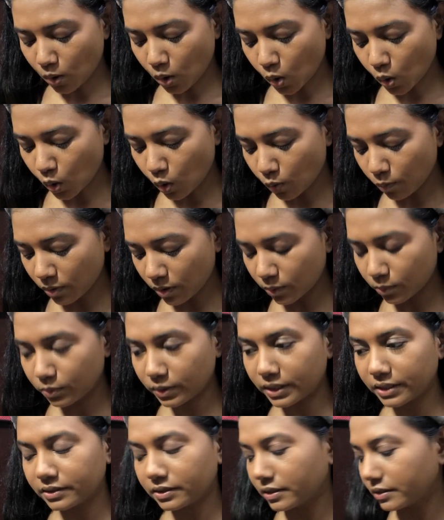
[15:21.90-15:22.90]
home
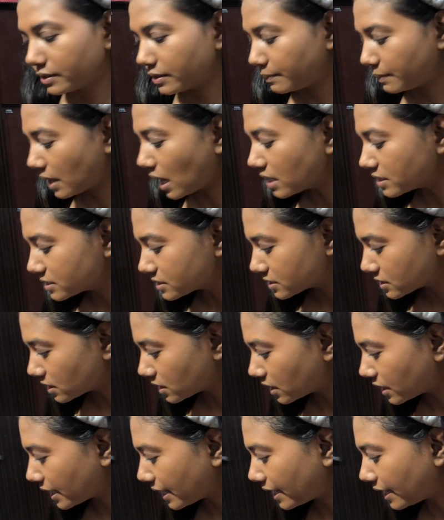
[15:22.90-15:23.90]
with the
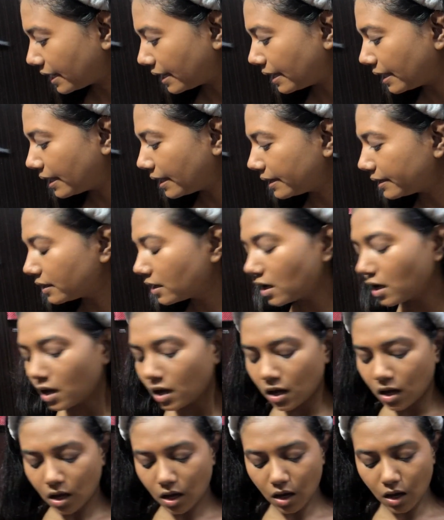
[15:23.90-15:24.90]
plaster, and
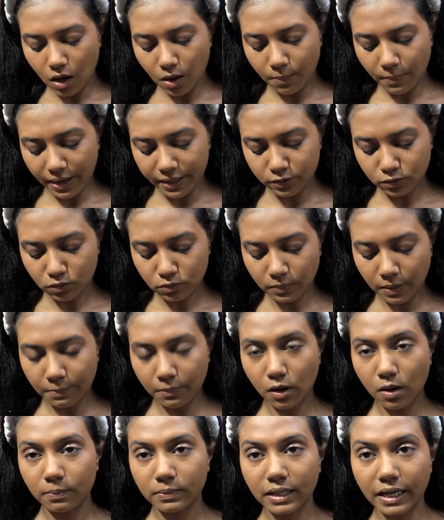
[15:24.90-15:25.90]
I told my
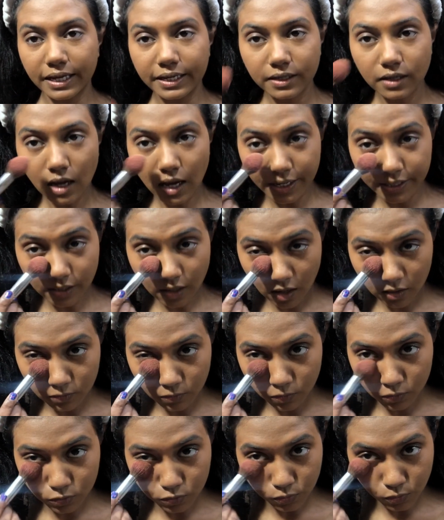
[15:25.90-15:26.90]
mom, like, I can't
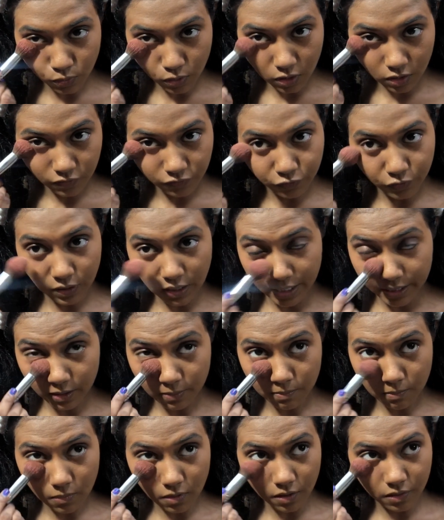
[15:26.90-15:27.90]
go to work for like a
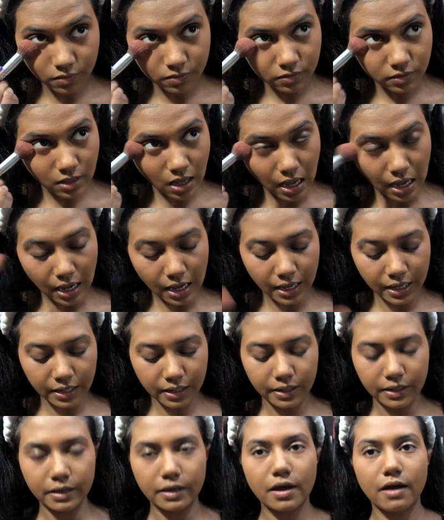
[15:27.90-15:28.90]
month.
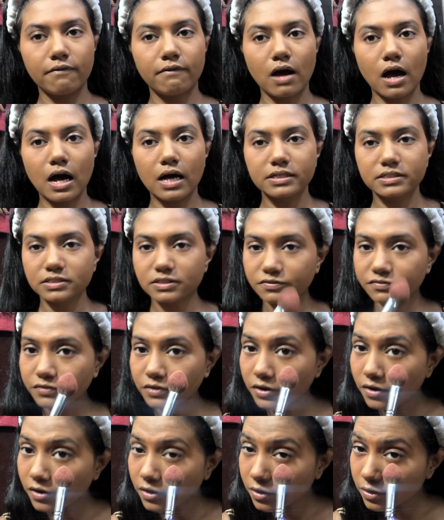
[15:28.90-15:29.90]
I have asked
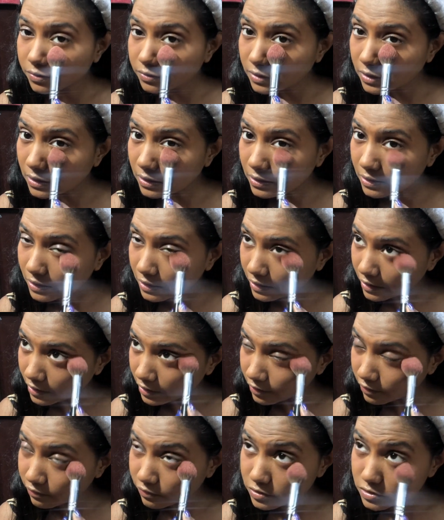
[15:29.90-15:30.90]
for the
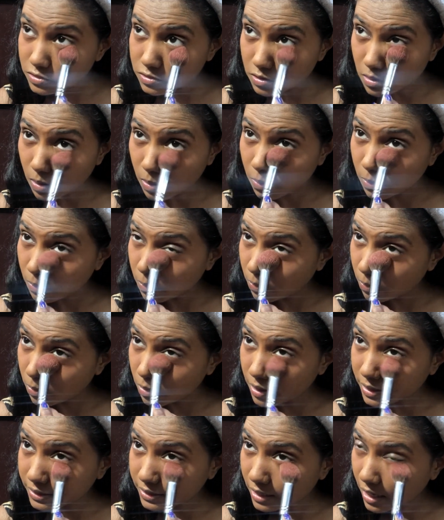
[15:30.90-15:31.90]
leave. So
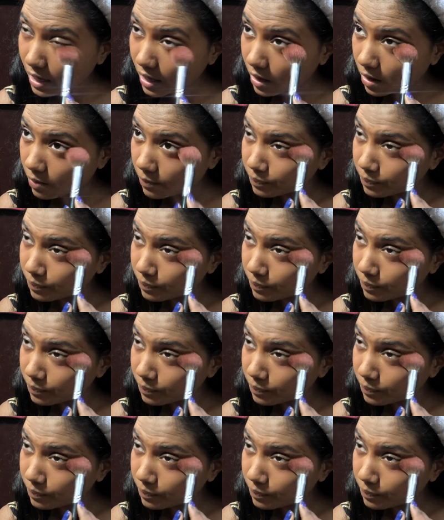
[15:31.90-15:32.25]
yeah,